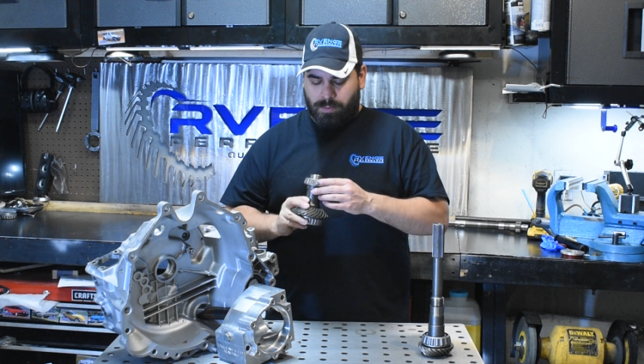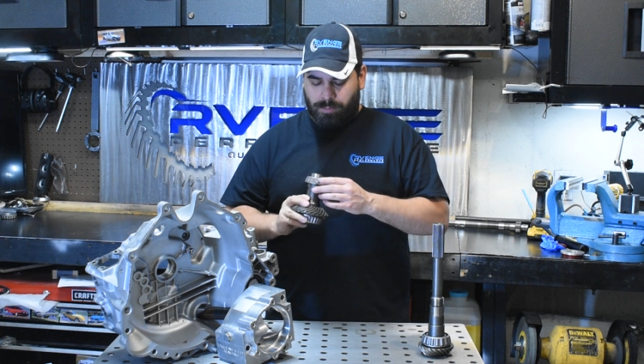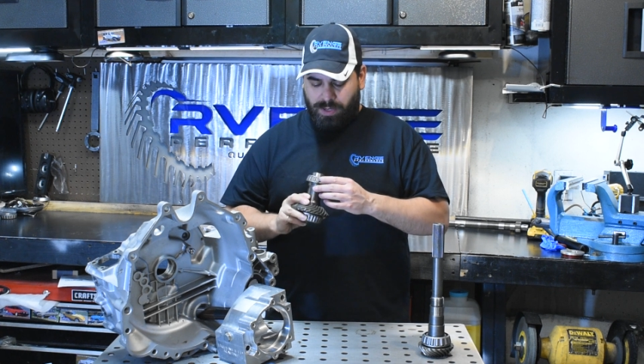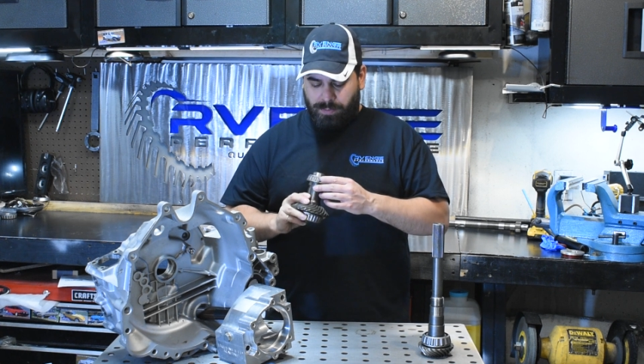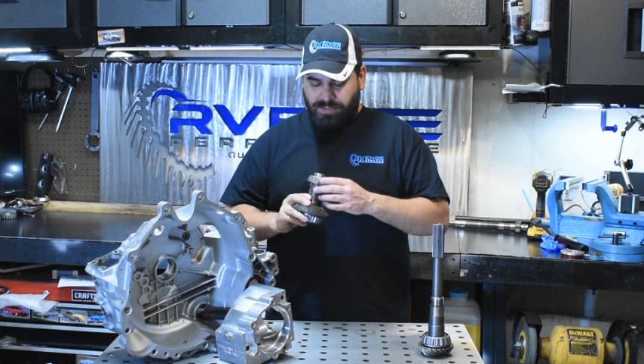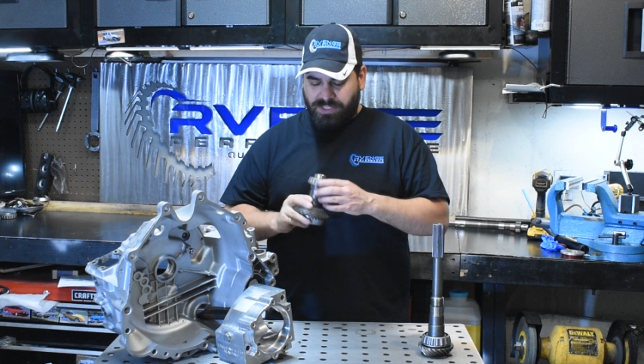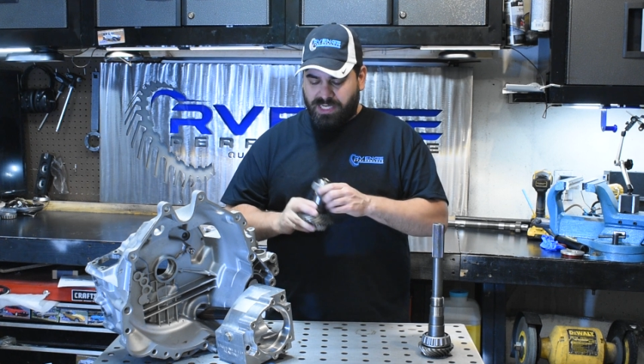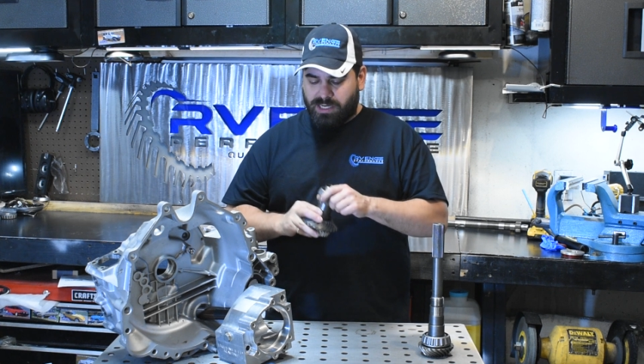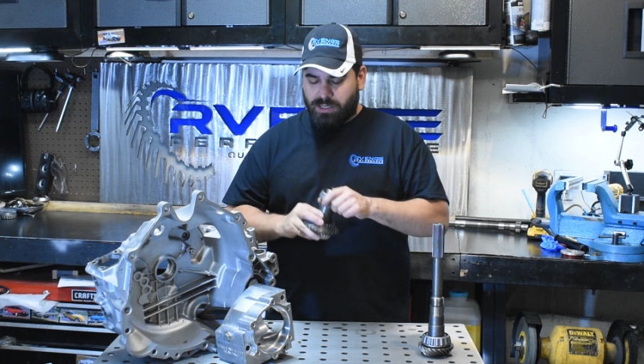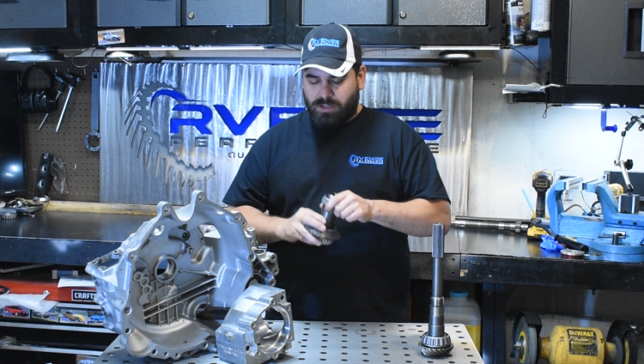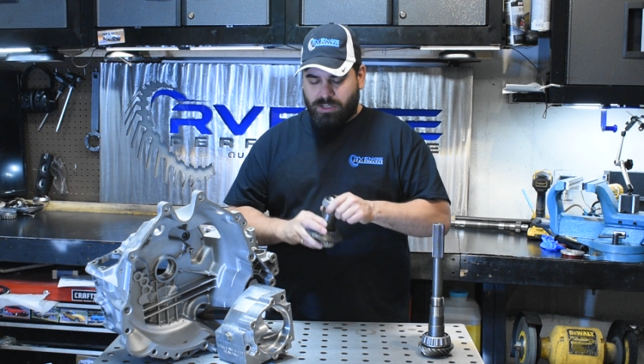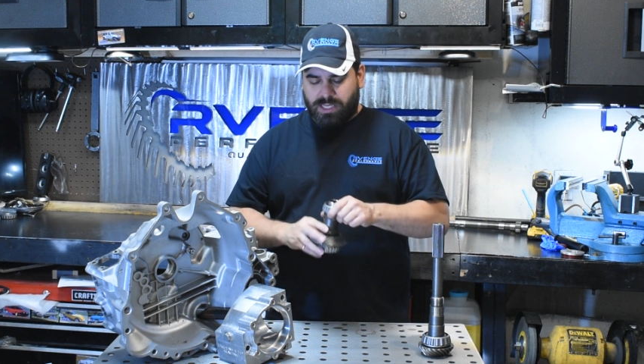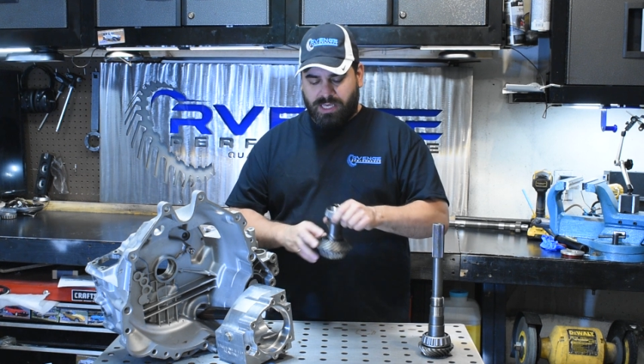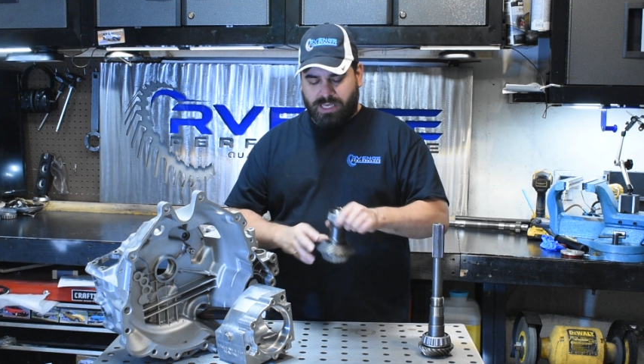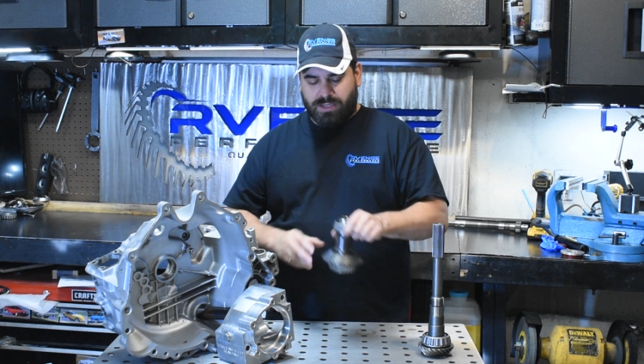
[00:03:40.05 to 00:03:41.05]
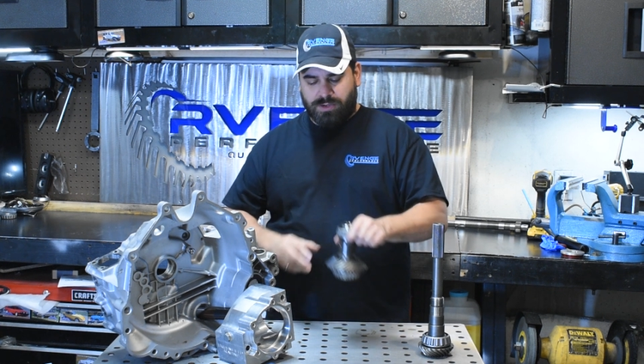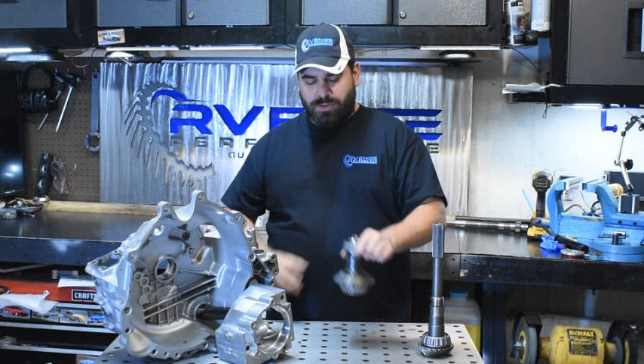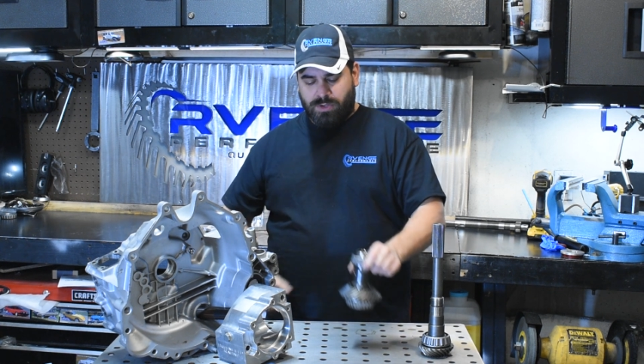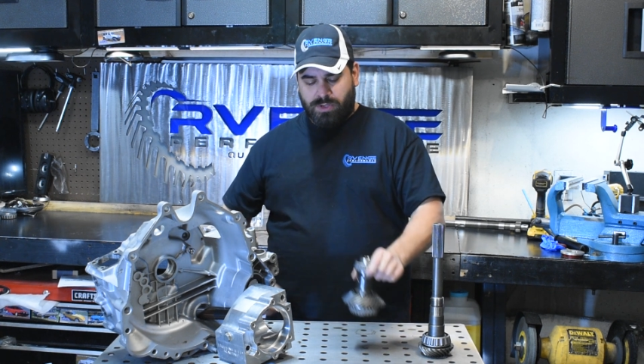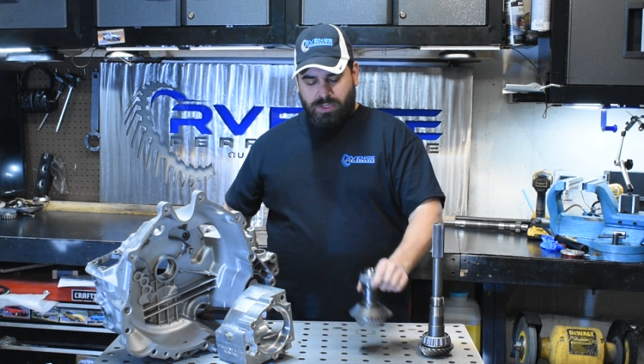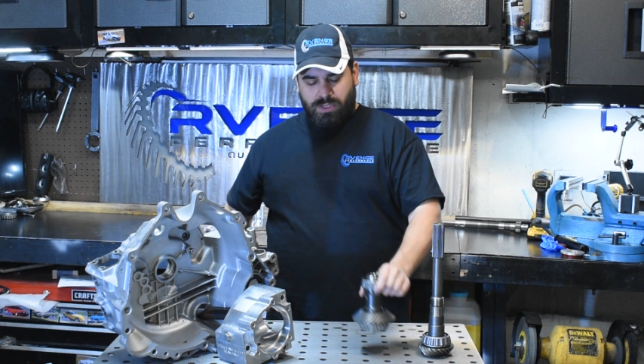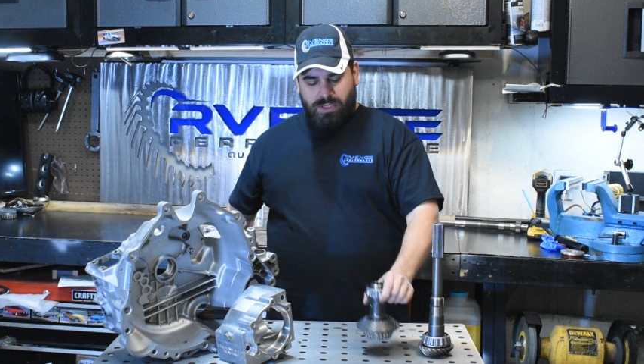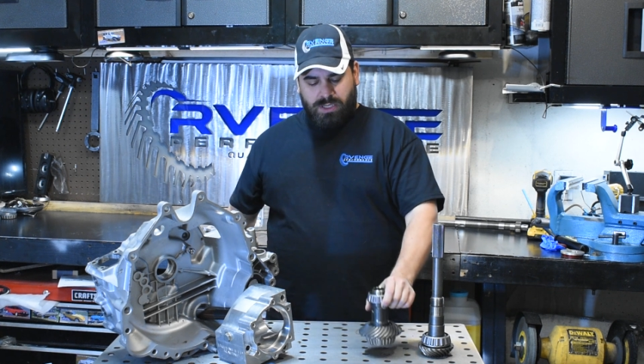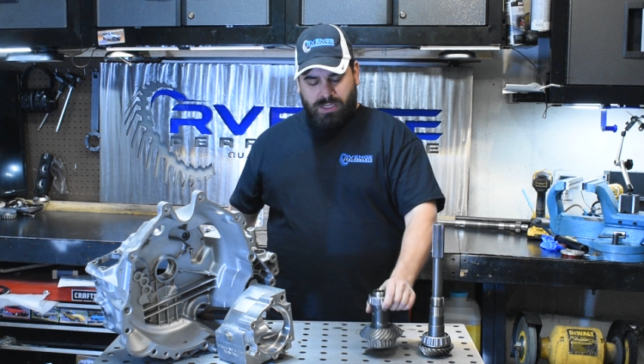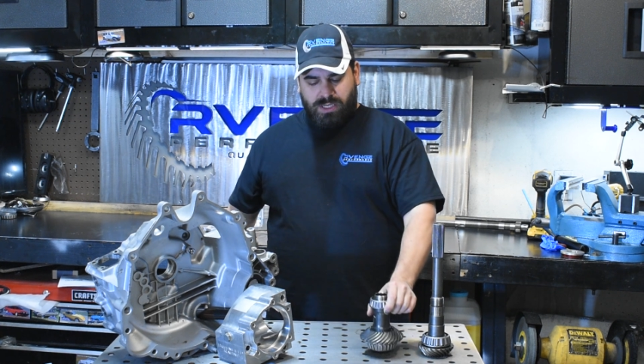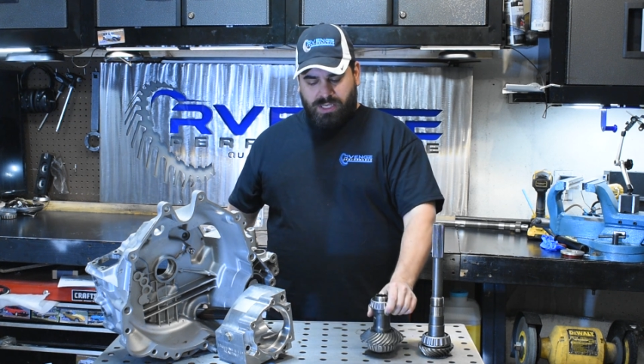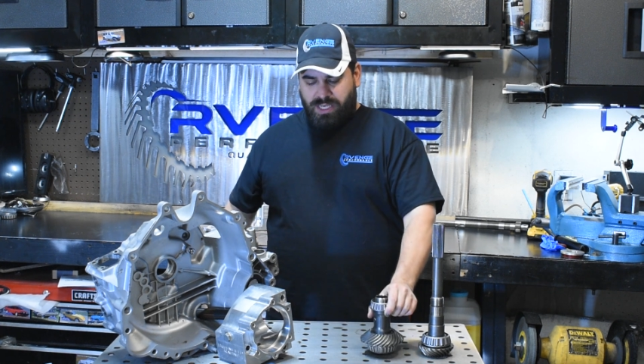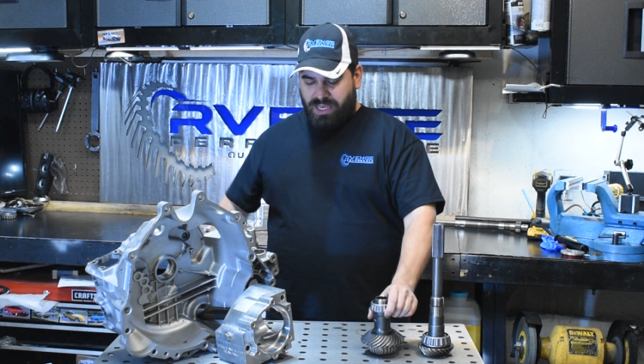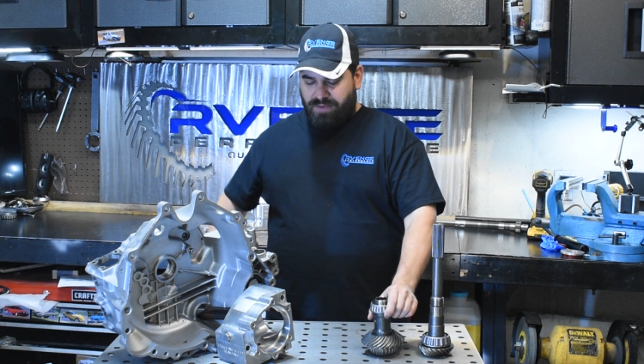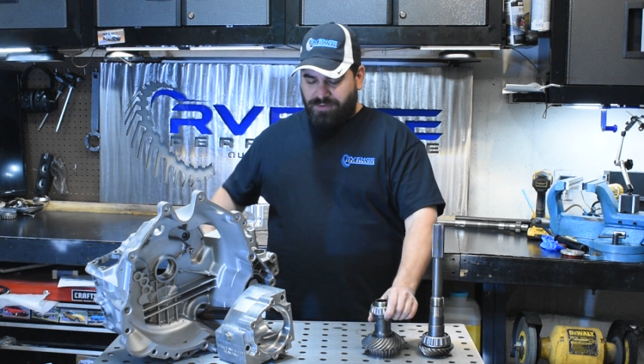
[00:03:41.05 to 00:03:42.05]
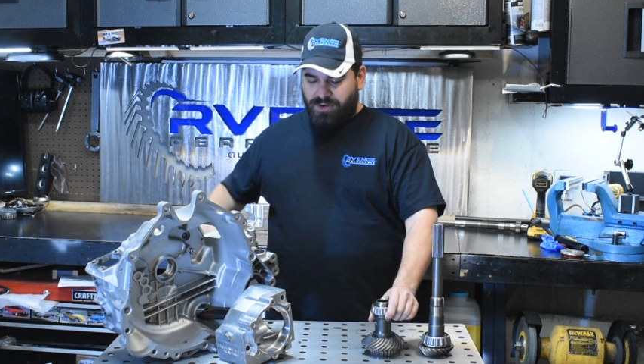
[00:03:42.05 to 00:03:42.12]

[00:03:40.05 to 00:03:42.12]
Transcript: but particularly if